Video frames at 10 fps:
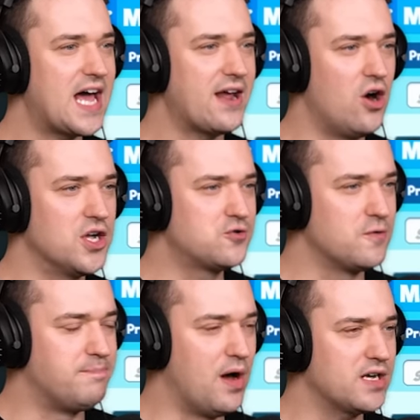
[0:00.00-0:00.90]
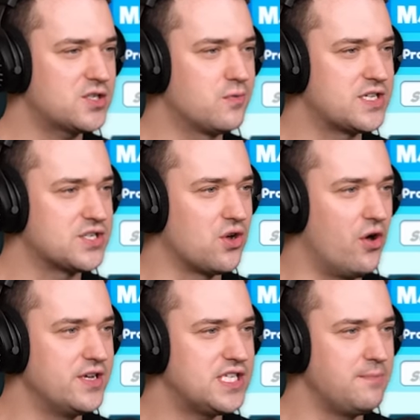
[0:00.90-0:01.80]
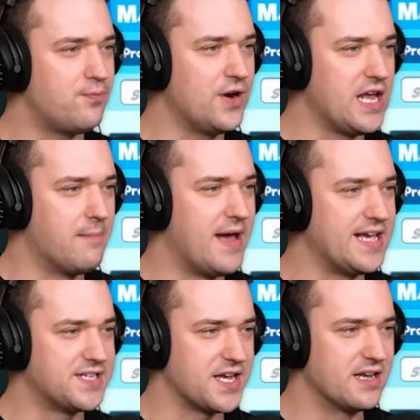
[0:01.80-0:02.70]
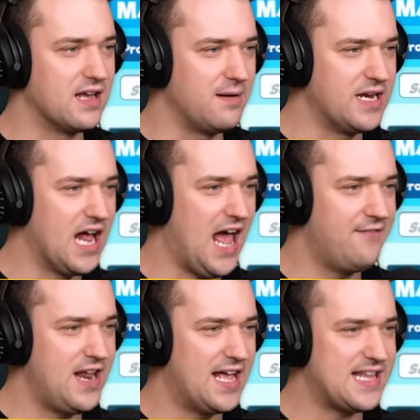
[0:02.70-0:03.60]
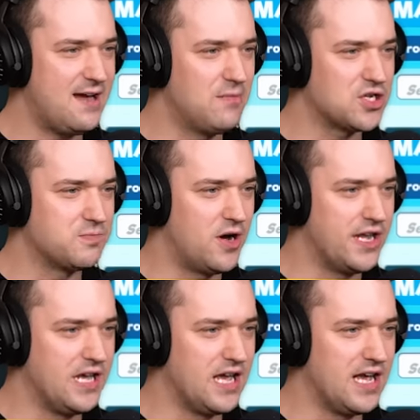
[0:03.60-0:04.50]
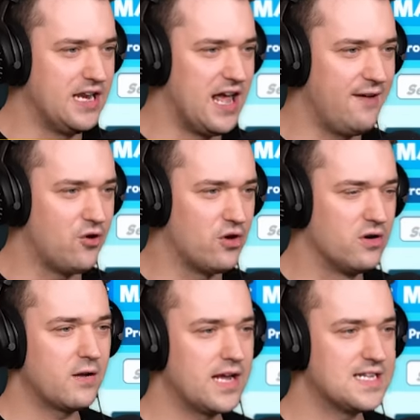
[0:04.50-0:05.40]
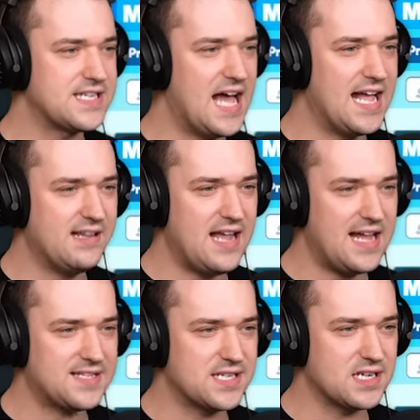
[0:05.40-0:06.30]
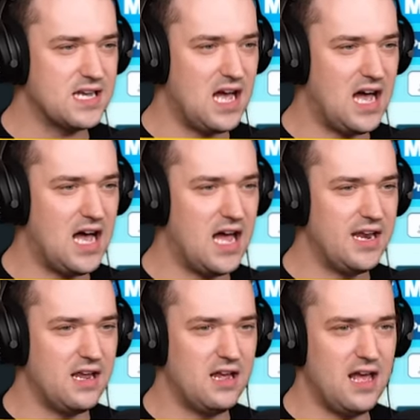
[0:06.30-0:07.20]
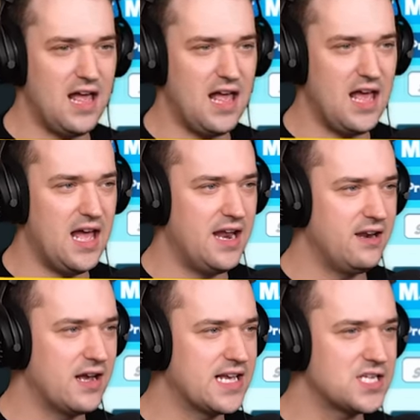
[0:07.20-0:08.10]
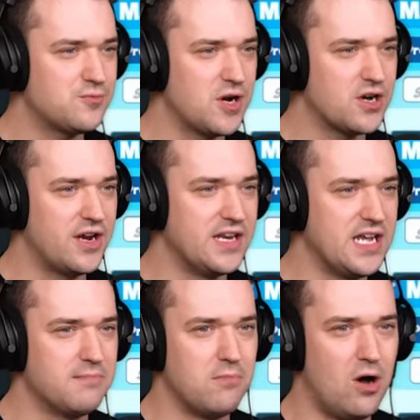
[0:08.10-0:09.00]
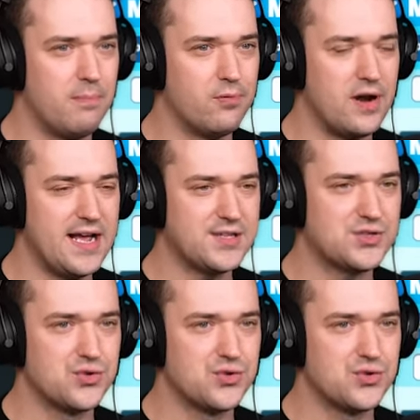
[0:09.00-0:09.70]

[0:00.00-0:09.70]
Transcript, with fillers: got 100 bucks, which is honestly pretty amazing. I mean, I haven't had that much money in ever. Okay, let's add that to cart. And I guess we're gonna need more bread